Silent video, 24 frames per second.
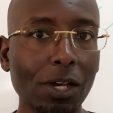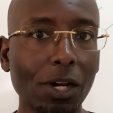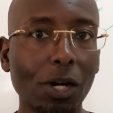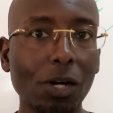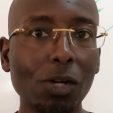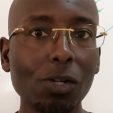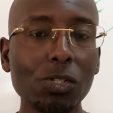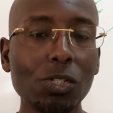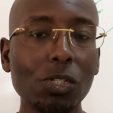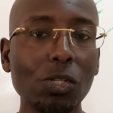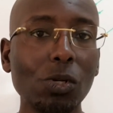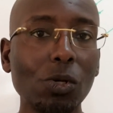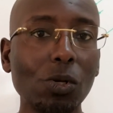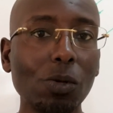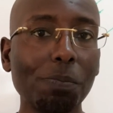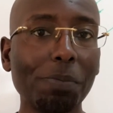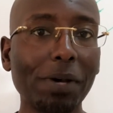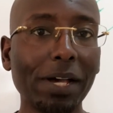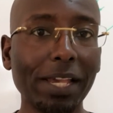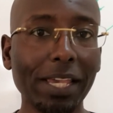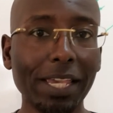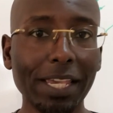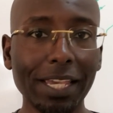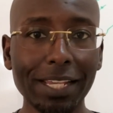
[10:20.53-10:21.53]
Also
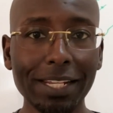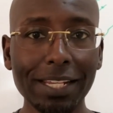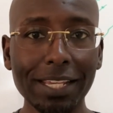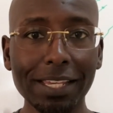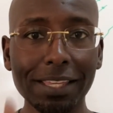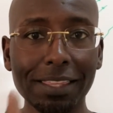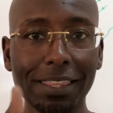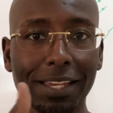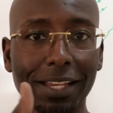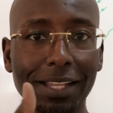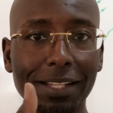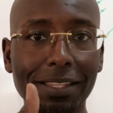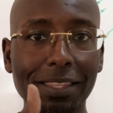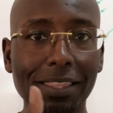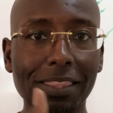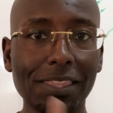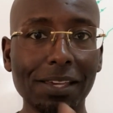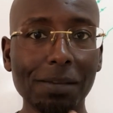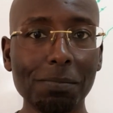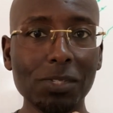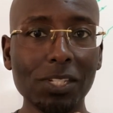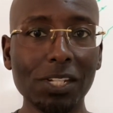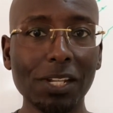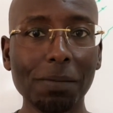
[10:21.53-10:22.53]
by hitting that
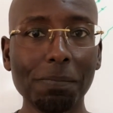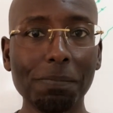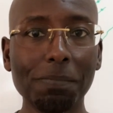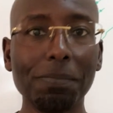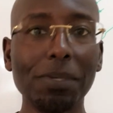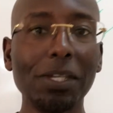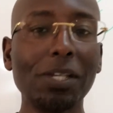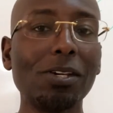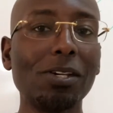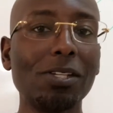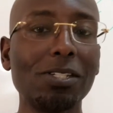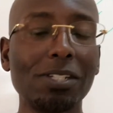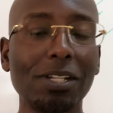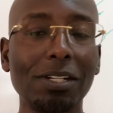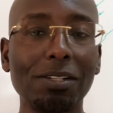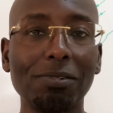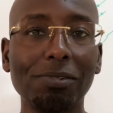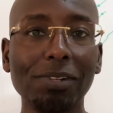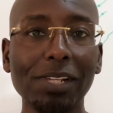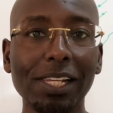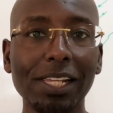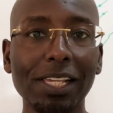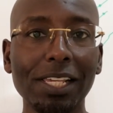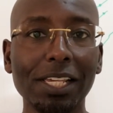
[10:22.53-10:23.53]
thumbs up, because it
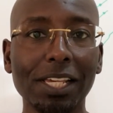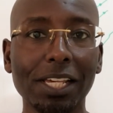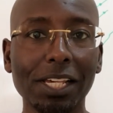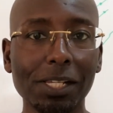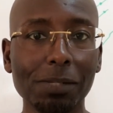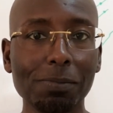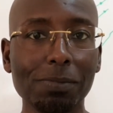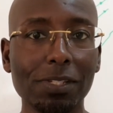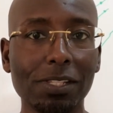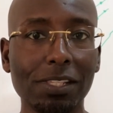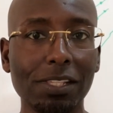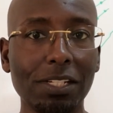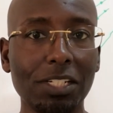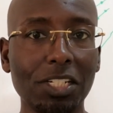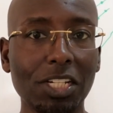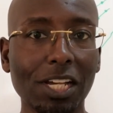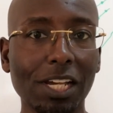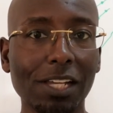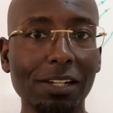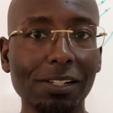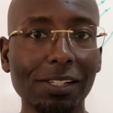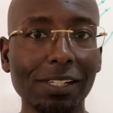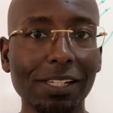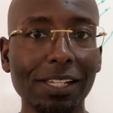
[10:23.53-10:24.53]
really helps the
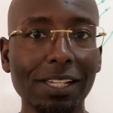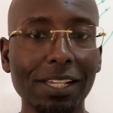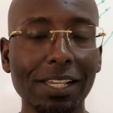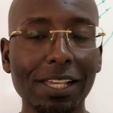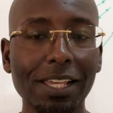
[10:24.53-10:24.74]
channel.